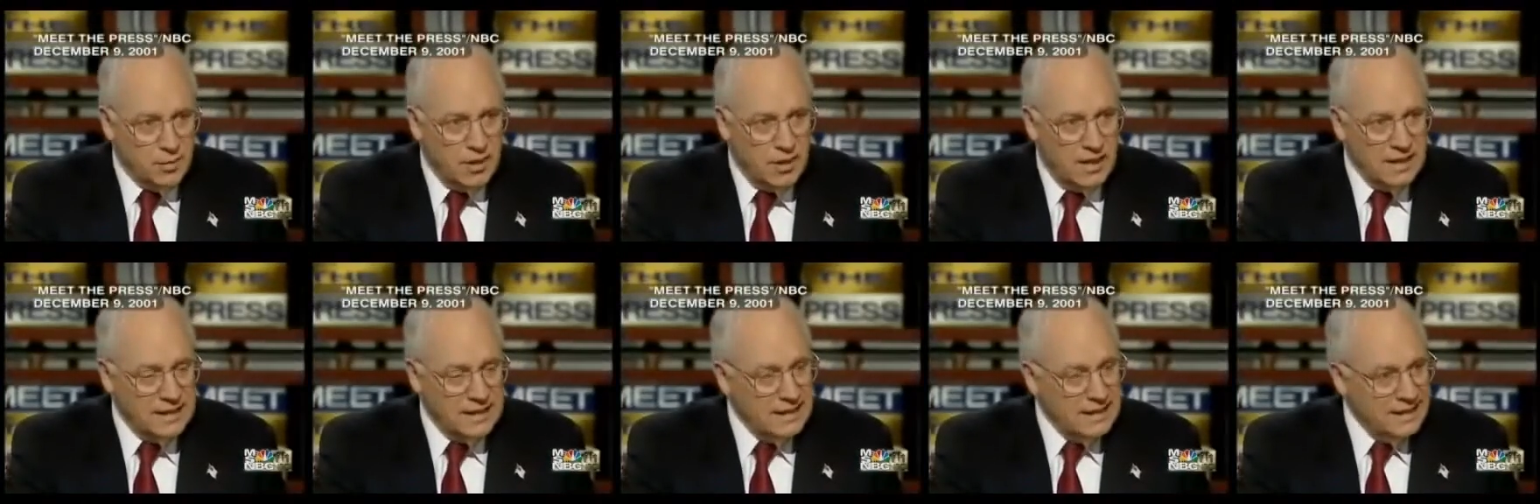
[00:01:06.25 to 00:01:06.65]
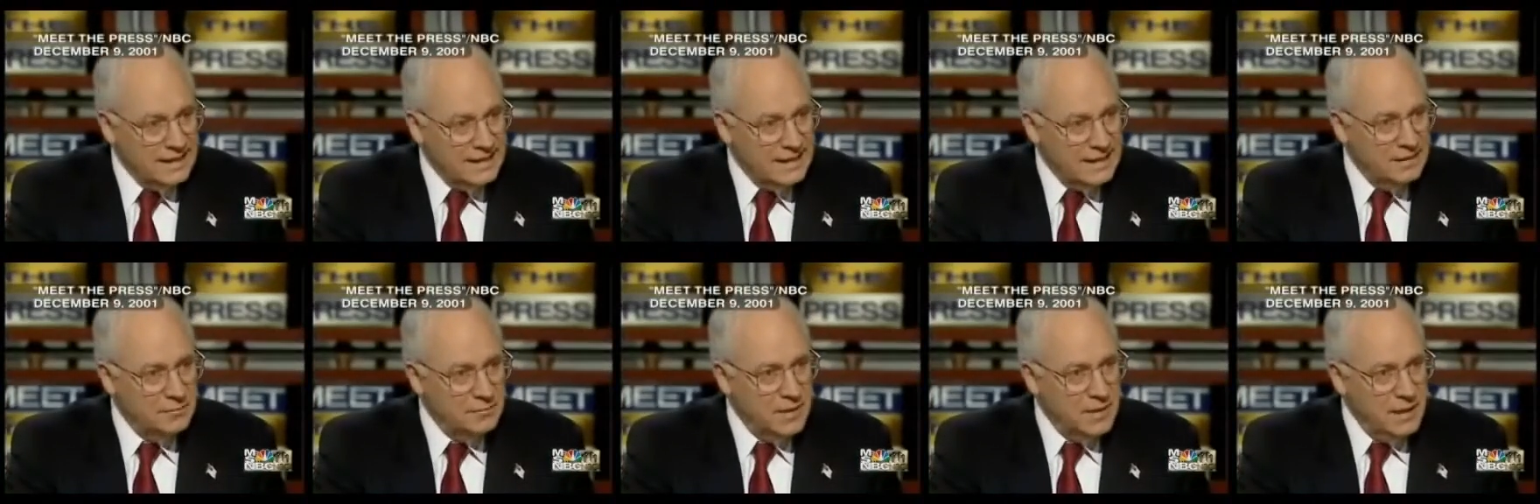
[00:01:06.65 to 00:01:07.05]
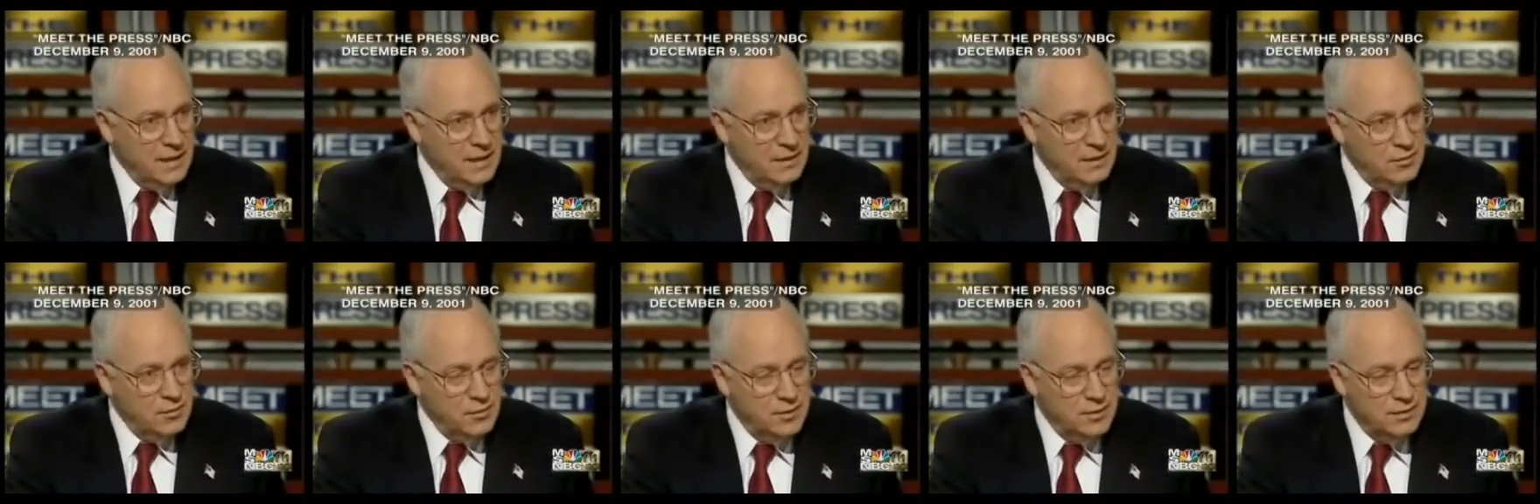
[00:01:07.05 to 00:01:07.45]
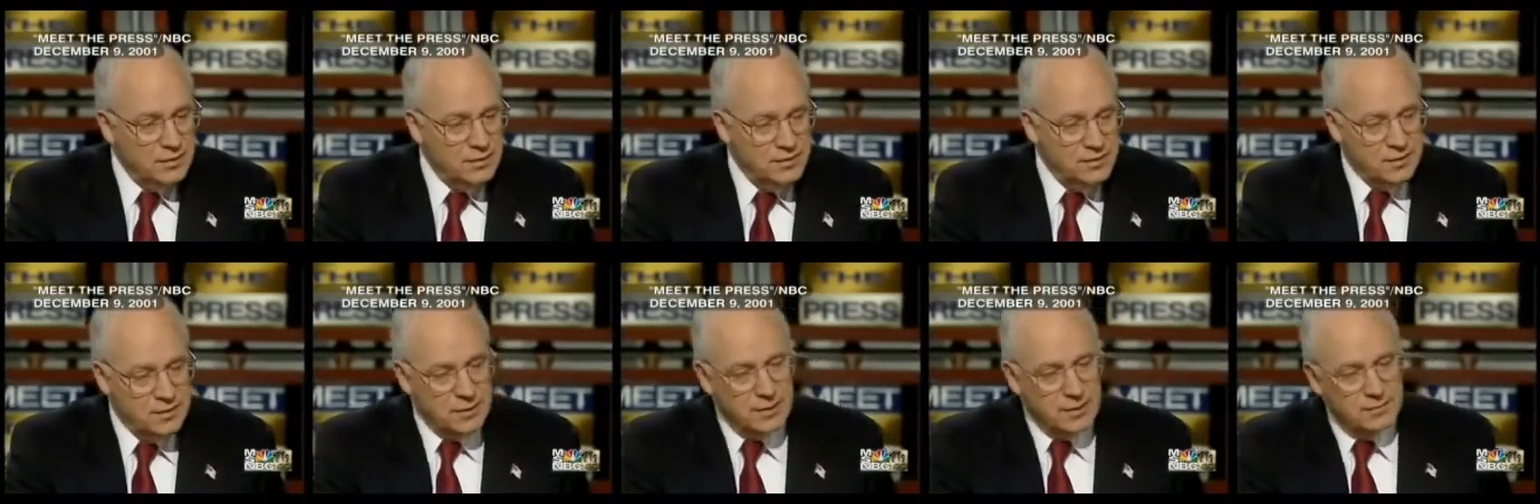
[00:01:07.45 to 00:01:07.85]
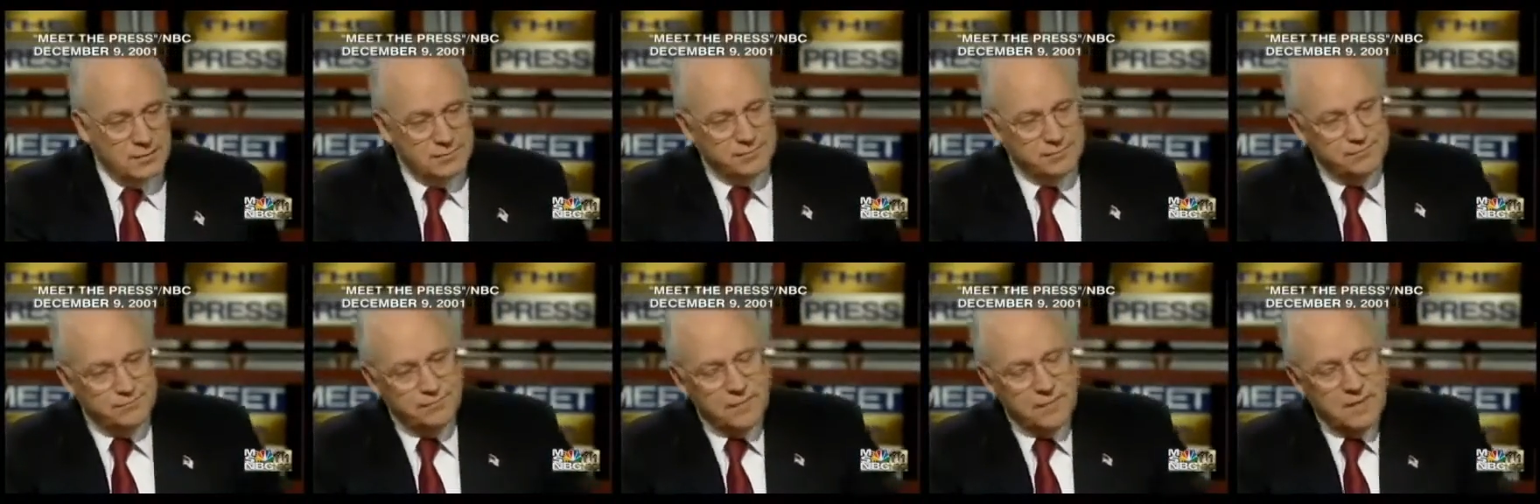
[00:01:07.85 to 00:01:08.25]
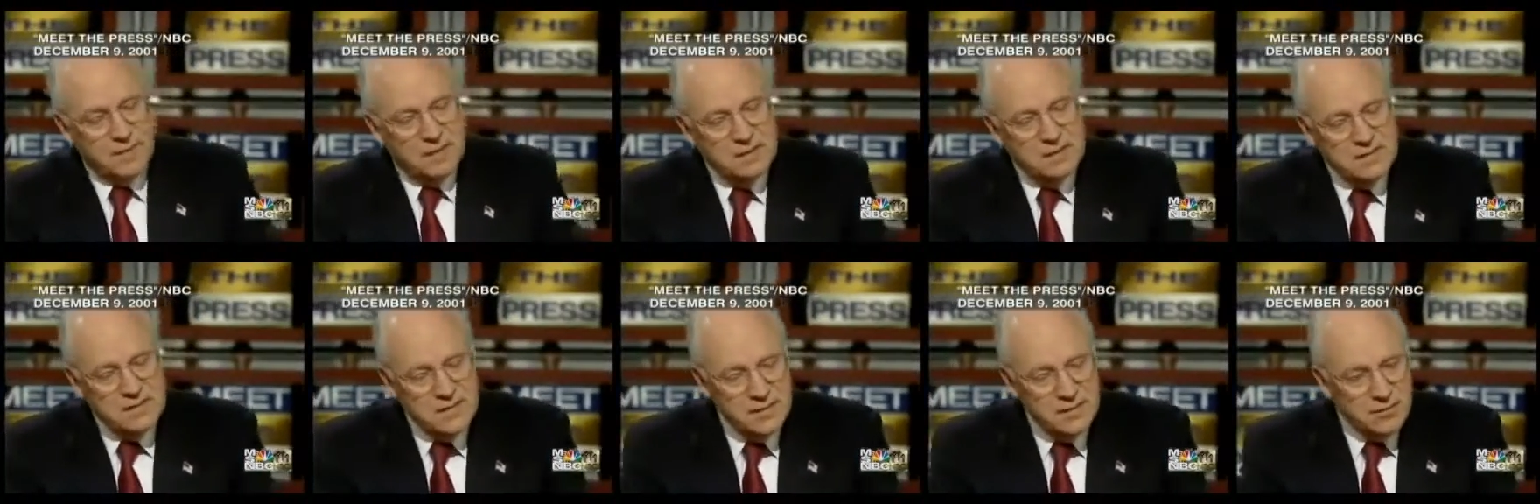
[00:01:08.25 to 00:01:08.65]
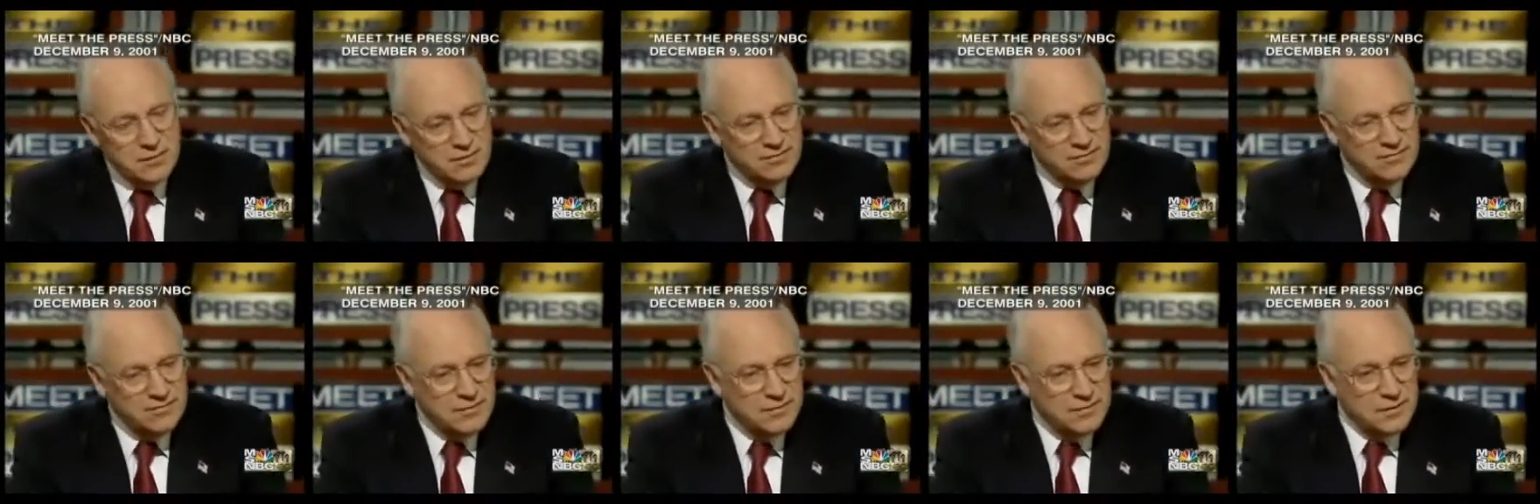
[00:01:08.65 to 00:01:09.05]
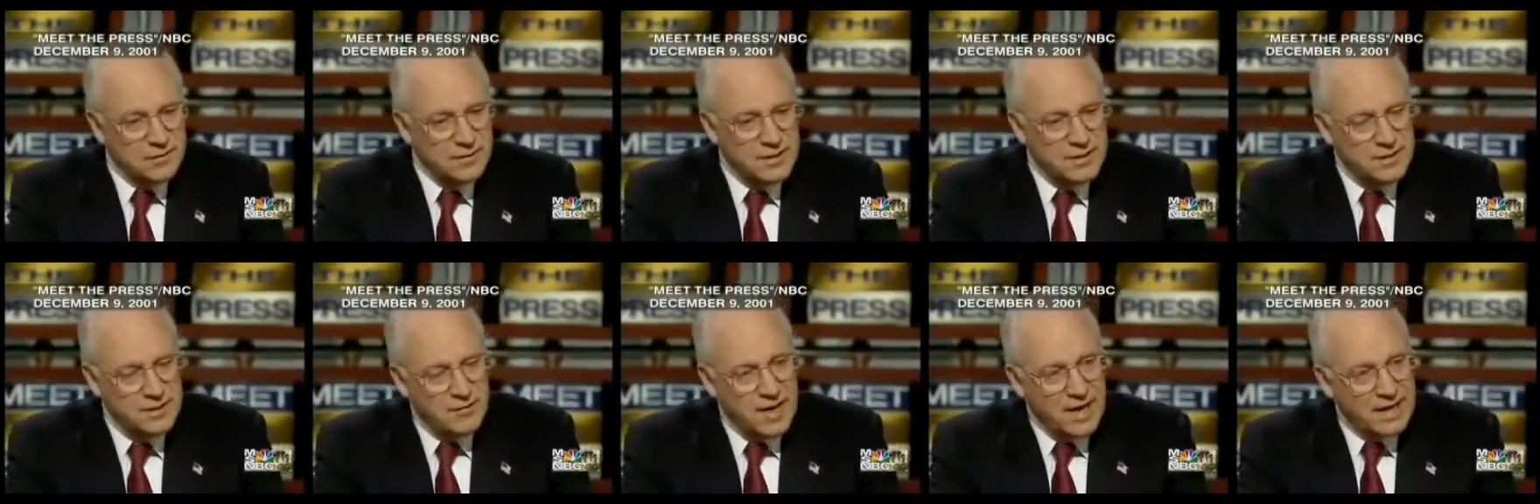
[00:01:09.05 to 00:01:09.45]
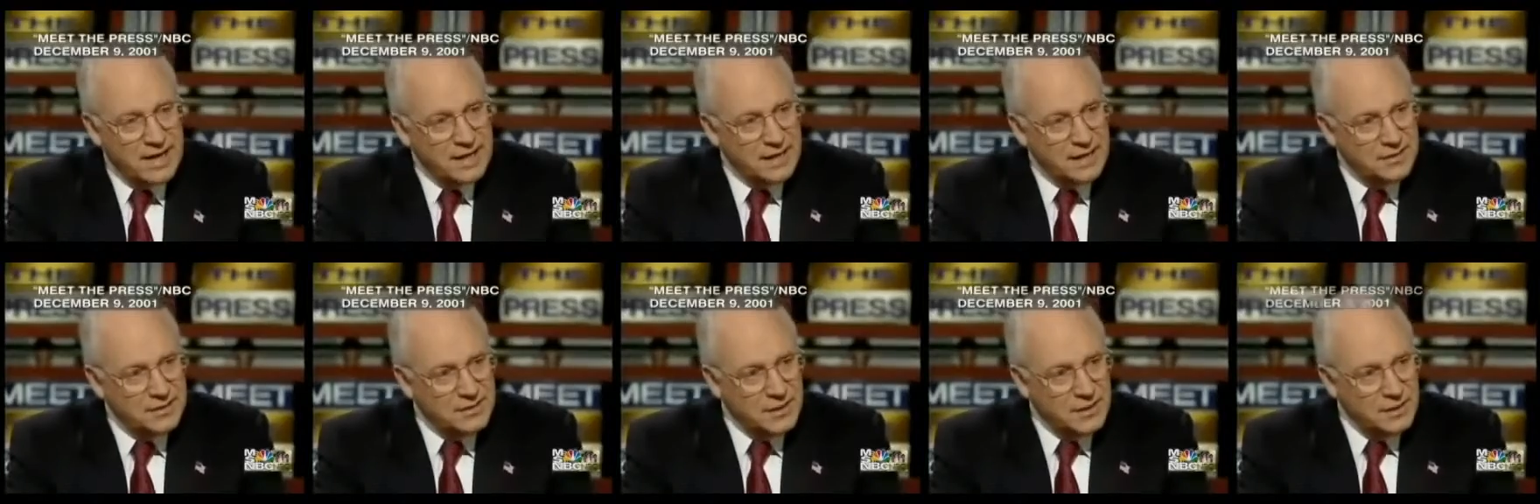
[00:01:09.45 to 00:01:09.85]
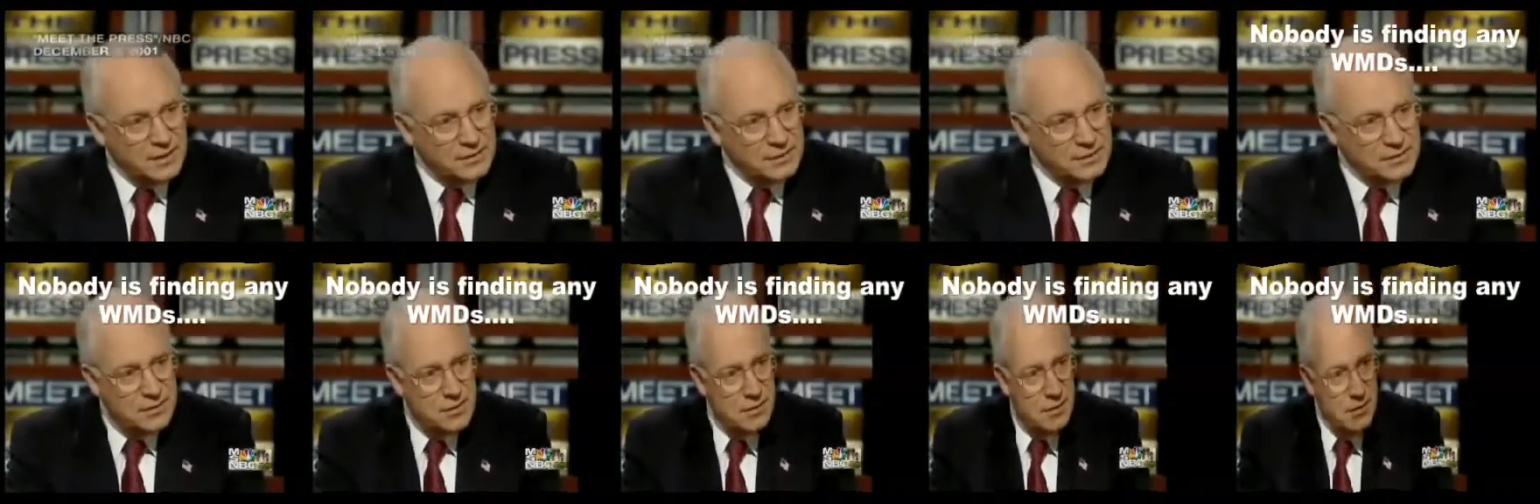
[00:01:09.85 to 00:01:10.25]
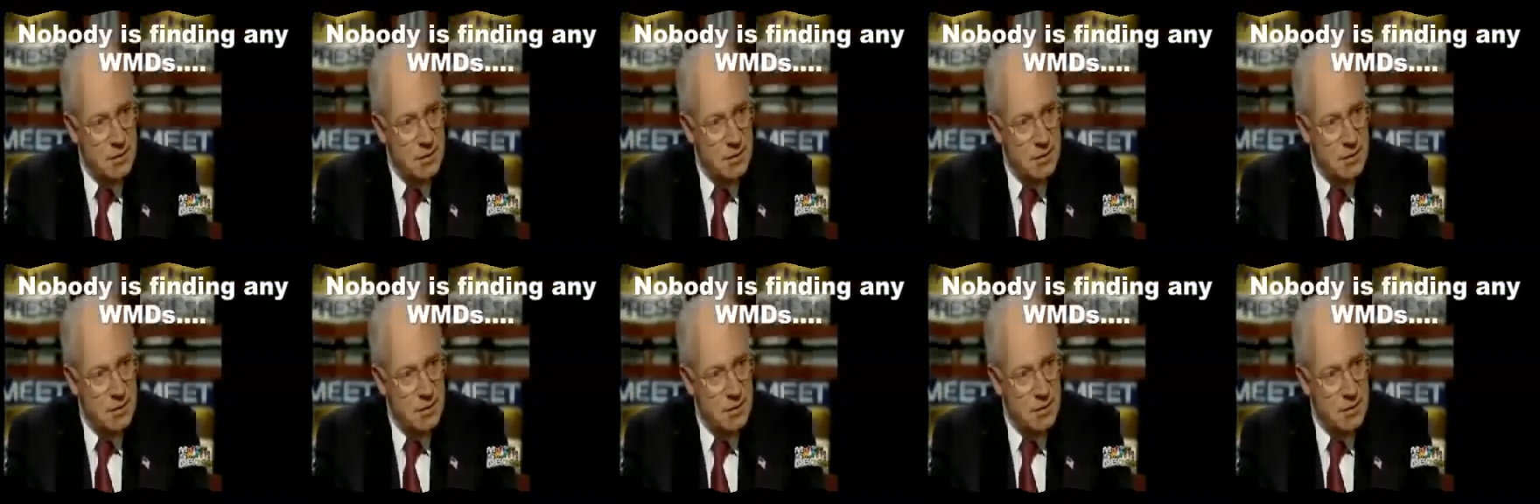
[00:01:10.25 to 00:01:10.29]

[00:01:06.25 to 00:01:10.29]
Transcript: did go to Prague and he did meet with uh, a senior official of the Iraqi